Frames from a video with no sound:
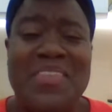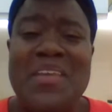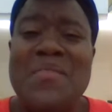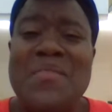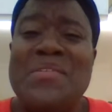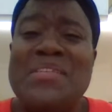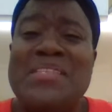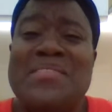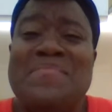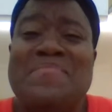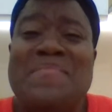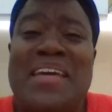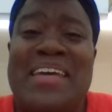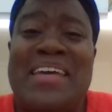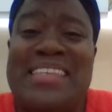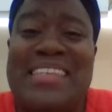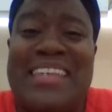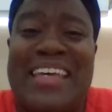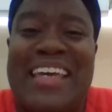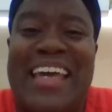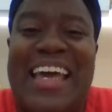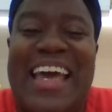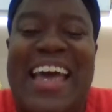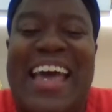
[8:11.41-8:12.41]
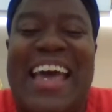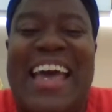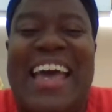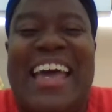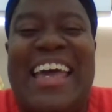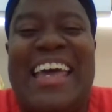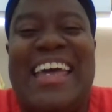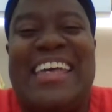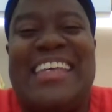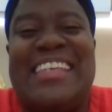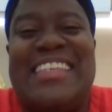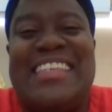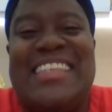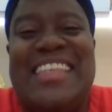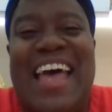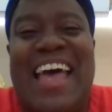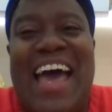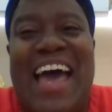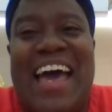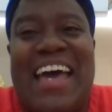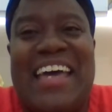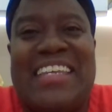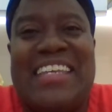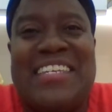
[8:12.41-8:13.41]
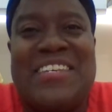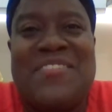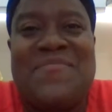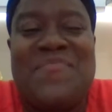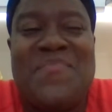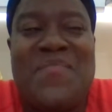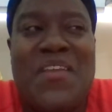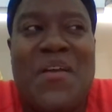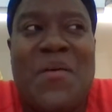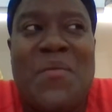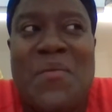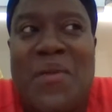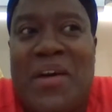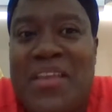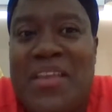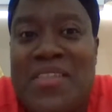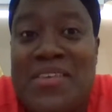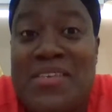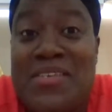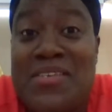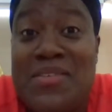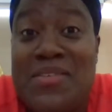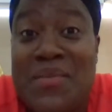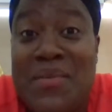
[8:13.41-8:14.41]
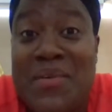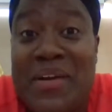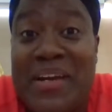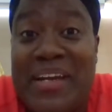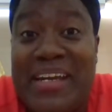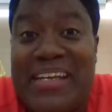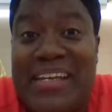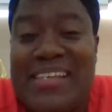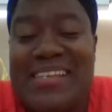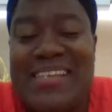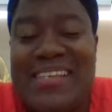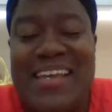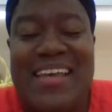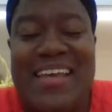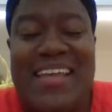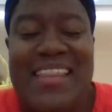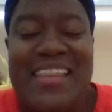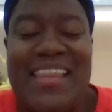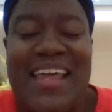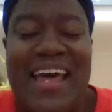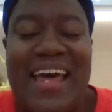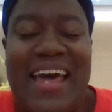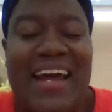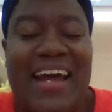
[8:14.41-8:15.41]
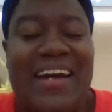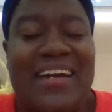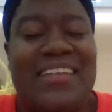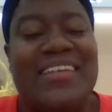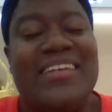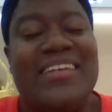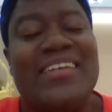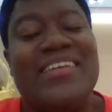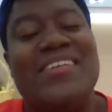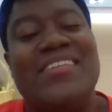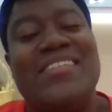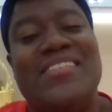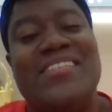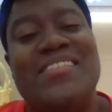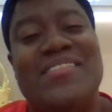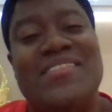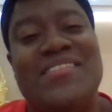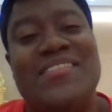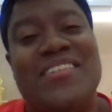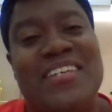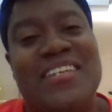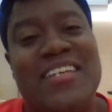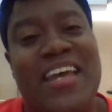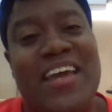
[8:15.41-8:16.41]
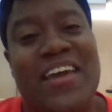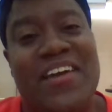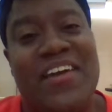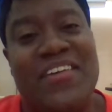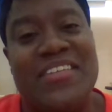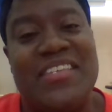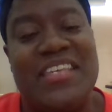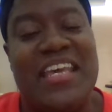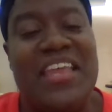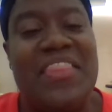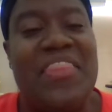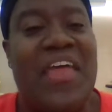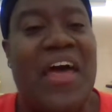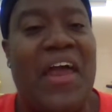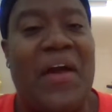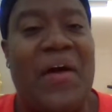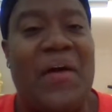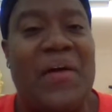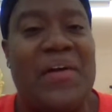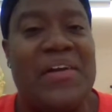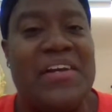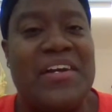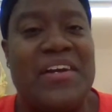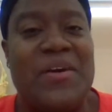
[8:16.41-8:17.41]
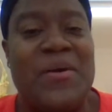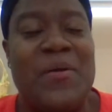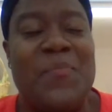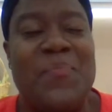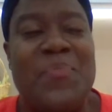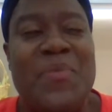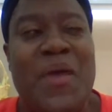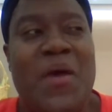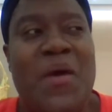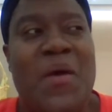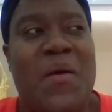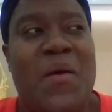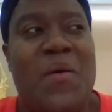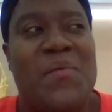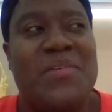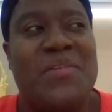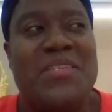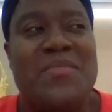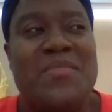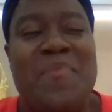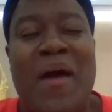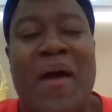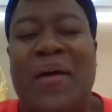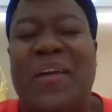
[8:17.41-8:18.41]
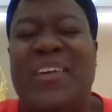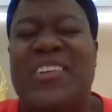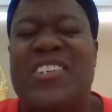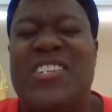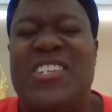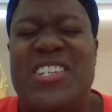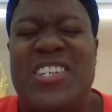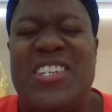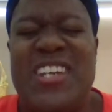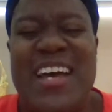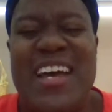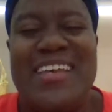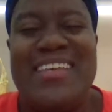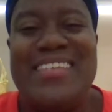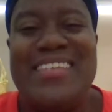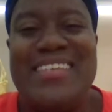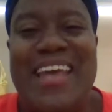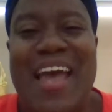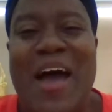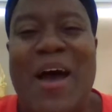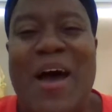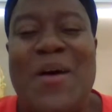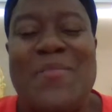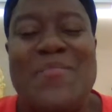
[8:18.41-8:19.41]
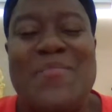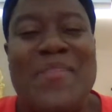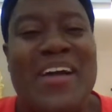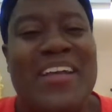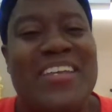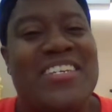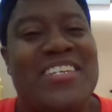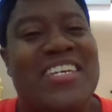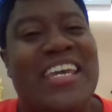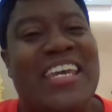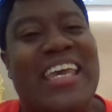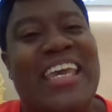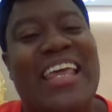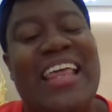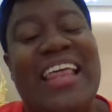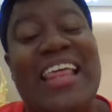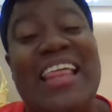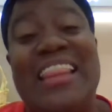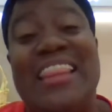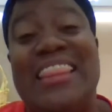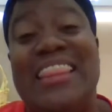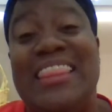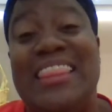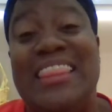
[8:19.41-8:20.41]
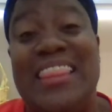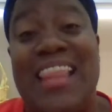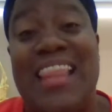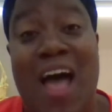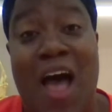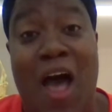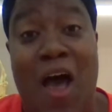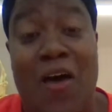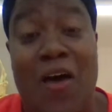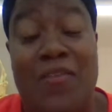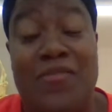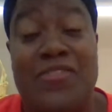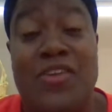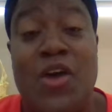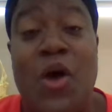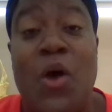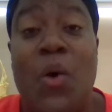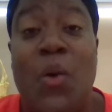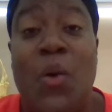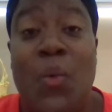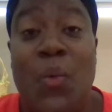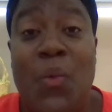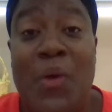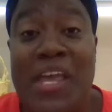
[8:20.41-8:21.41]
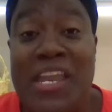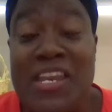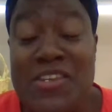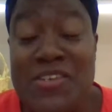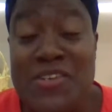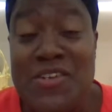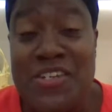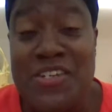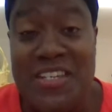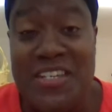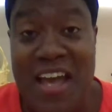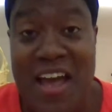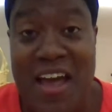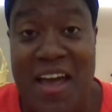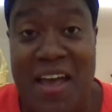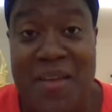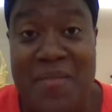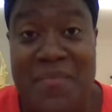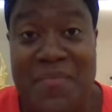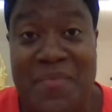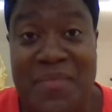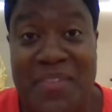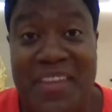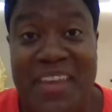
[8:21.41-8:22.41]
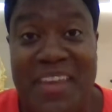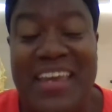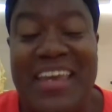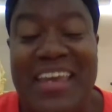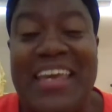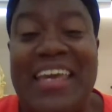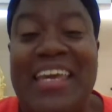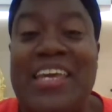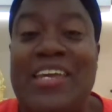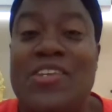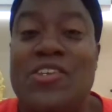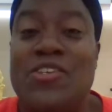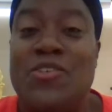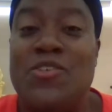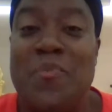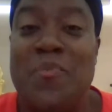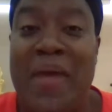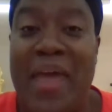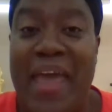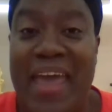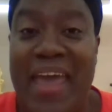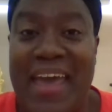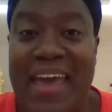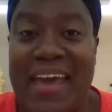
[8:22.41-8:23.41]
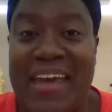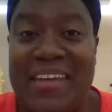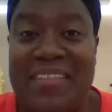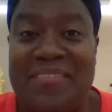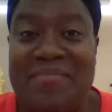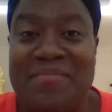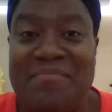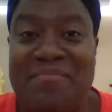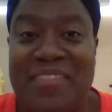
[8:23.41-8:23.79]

What's amazing is that one of the stories that Our Little Sous shares in that article was about just how much he loved wintertime in Japan.